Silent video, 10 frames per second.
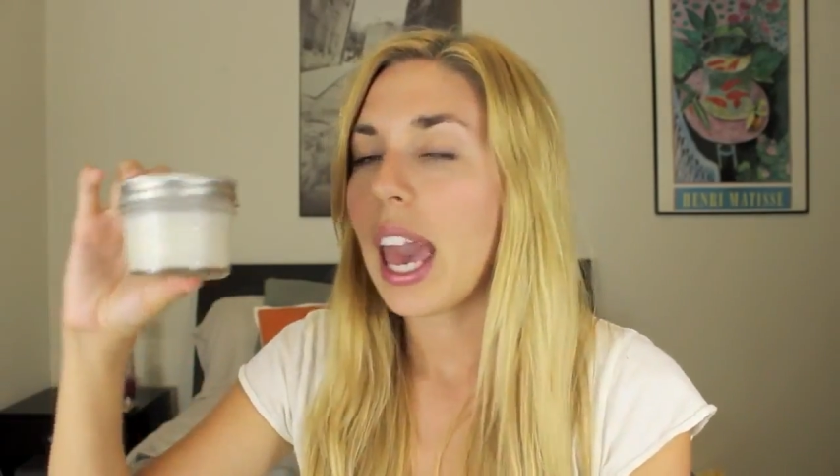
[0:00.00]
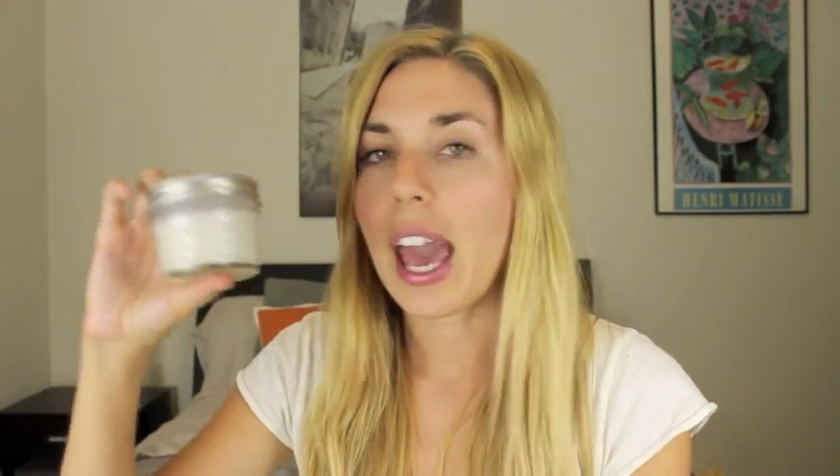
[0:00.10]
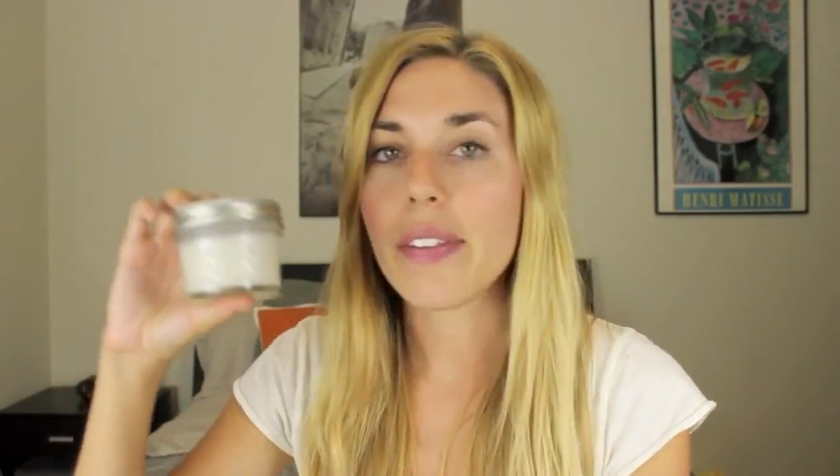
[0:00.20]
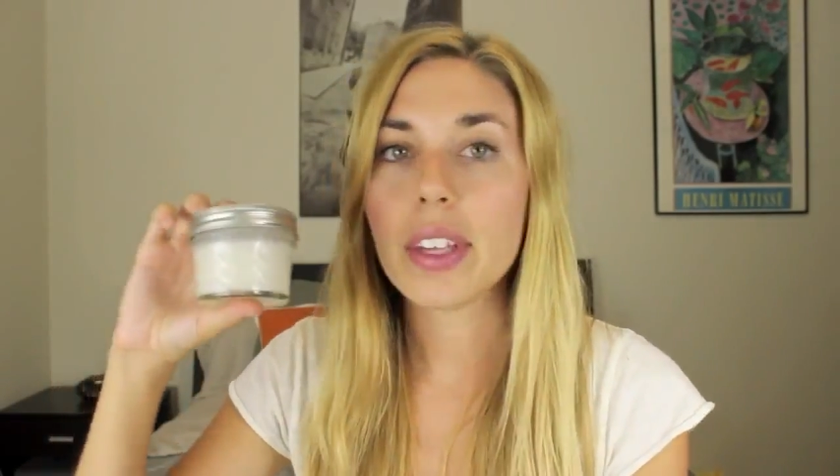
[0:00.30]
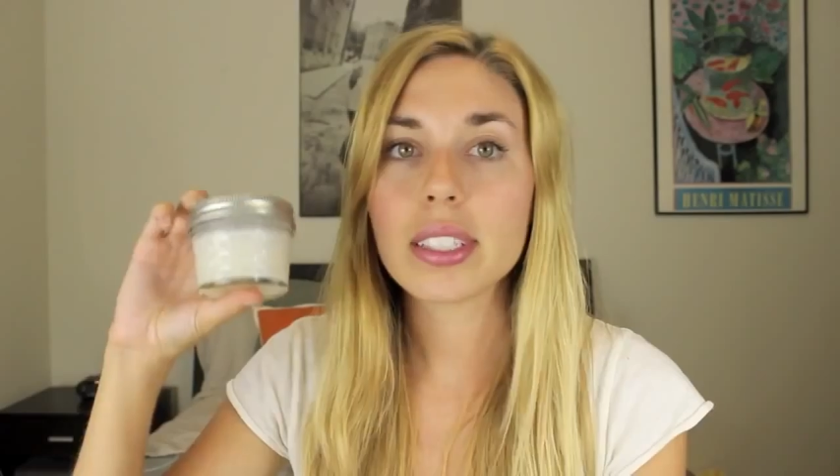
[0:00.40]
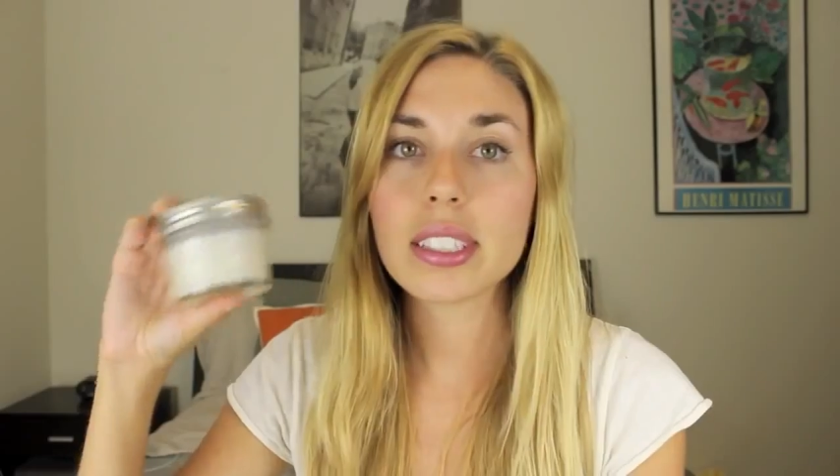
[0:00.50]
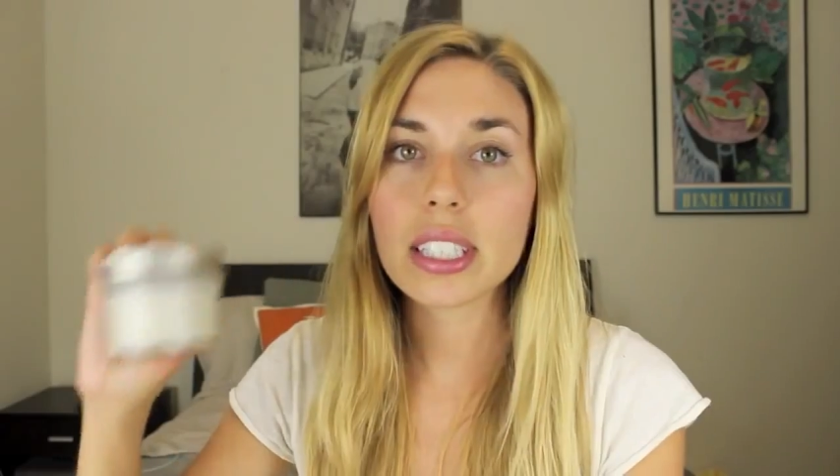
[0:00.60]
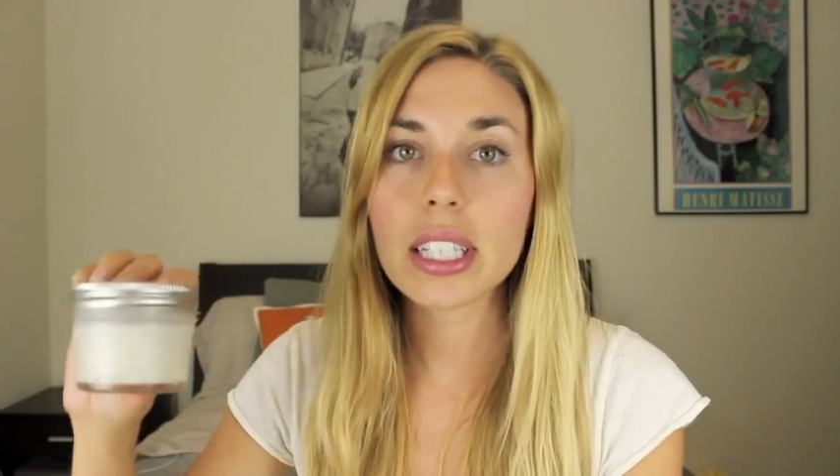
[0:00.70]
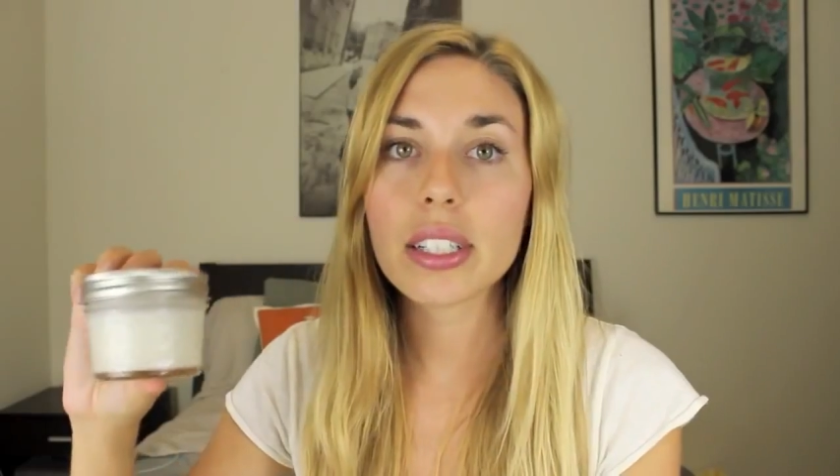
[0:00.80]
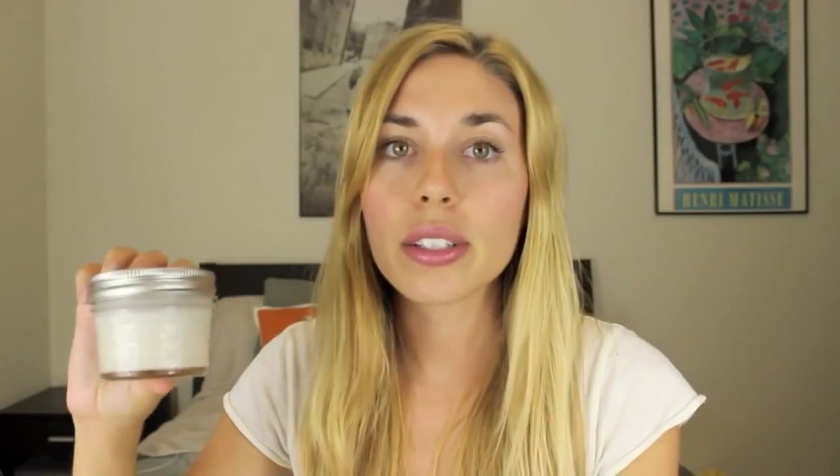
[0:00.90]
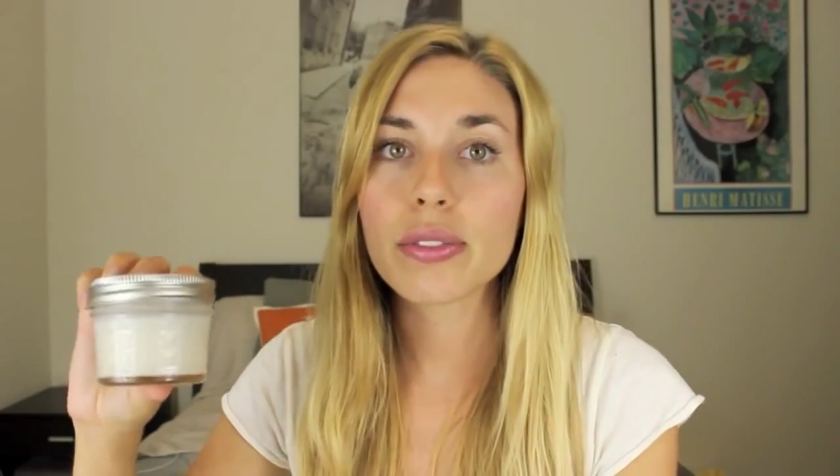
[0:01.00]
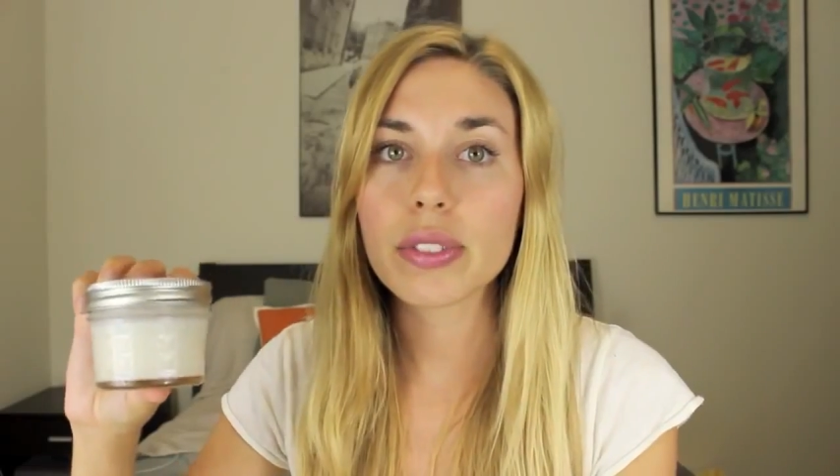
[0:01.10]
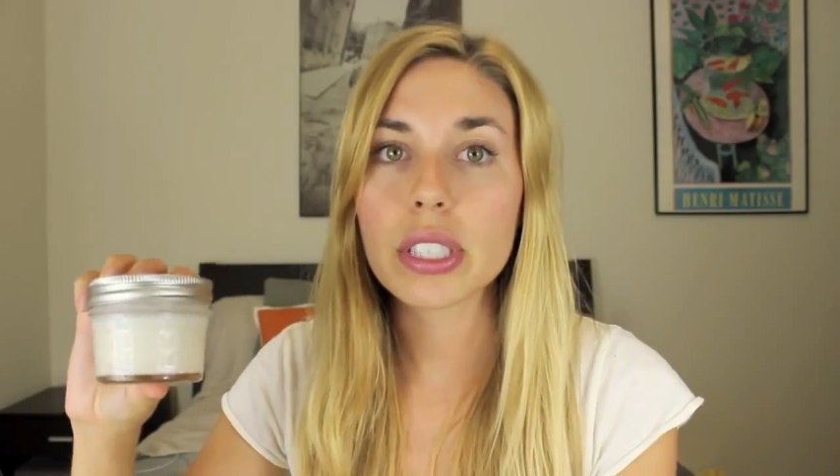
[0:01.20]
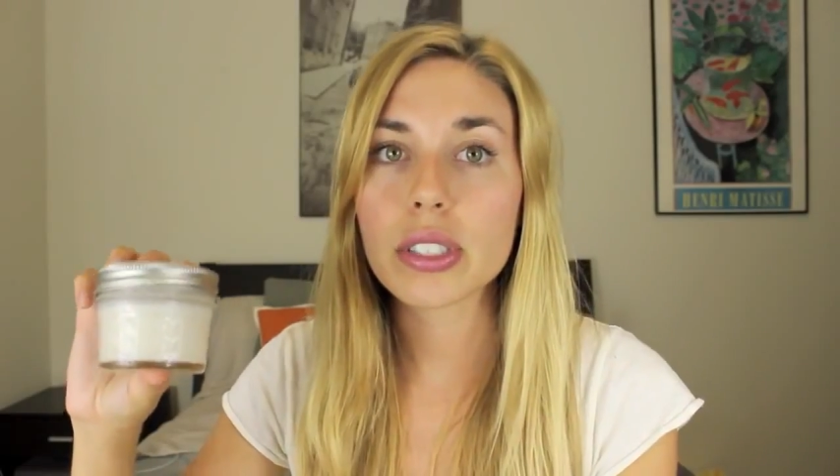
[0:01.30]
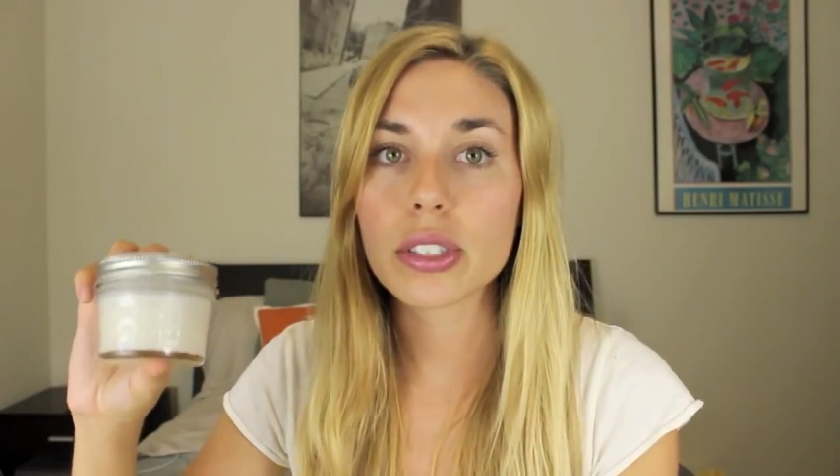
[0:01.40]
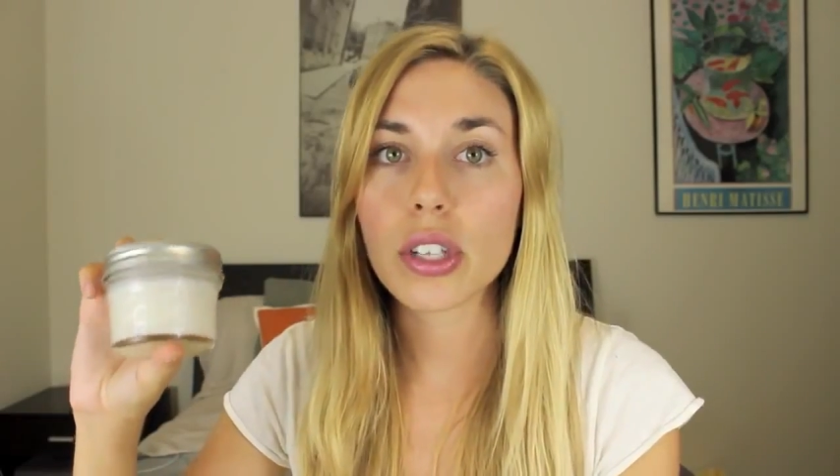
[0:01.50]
and then stick it in the freezer